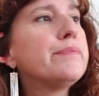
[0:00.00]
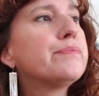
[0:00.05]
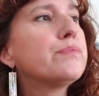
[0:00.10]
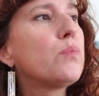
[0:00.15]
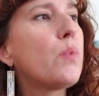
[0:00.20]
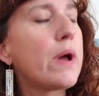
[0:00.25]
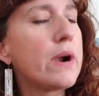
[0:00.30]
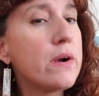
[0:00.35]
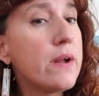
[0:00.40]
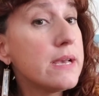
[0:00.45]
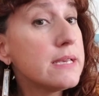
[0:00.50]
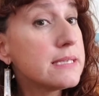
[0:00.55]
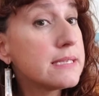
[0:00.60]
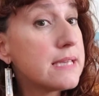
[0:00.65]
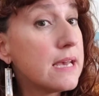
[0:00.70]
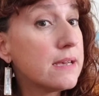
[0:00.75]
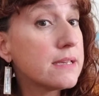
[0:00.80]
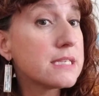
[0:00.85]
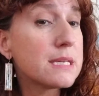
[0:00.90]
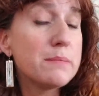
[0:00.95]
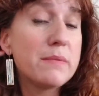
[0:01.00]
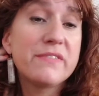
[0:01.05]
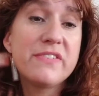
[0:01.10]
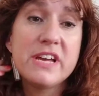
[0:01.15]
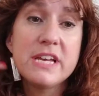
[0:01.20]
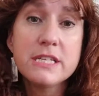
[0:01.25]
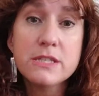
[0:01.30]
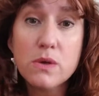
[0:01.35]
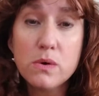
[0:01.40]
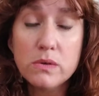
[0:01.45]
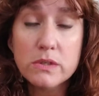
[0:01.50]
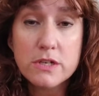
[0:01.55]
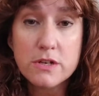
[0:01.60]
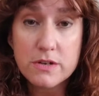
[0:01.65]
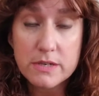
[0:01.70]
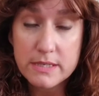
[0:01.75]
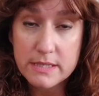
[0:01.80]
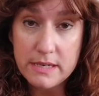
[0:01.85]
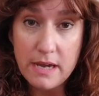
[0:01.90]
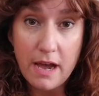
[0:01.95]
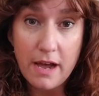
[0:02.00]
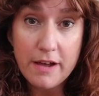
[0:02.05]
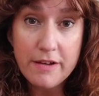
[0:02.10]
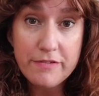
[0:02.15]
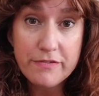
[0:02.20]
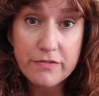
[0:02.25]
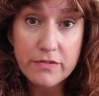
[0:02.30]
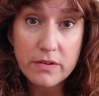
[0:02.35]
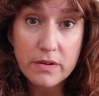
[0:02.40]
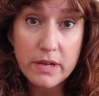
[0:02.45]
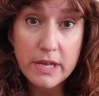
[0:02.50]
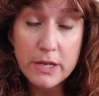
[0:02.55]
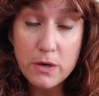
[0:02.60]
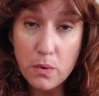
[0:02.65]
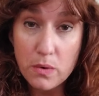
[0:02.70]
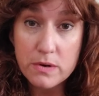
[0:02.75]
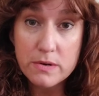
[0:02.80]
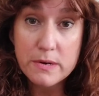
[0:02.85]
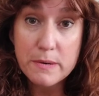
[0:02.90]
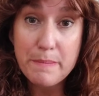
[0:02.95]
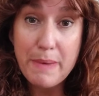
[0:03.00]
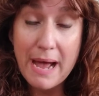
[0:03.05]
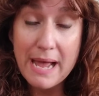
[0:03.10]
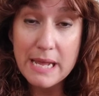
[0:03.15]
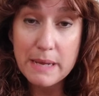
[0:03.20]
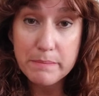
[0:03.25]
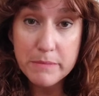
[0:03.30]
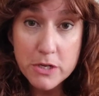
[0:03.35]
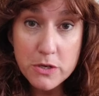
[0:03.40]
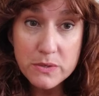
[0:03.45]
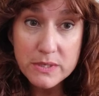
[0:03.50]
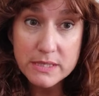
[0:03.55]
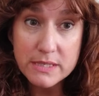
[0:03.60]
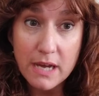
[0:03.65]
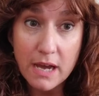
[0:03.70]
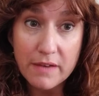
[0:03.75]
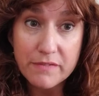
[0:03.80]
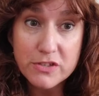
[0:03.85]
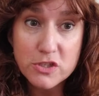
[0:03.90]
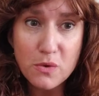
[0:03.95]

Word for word: why don't I sell some of his older stuff in order to buy him new stuff?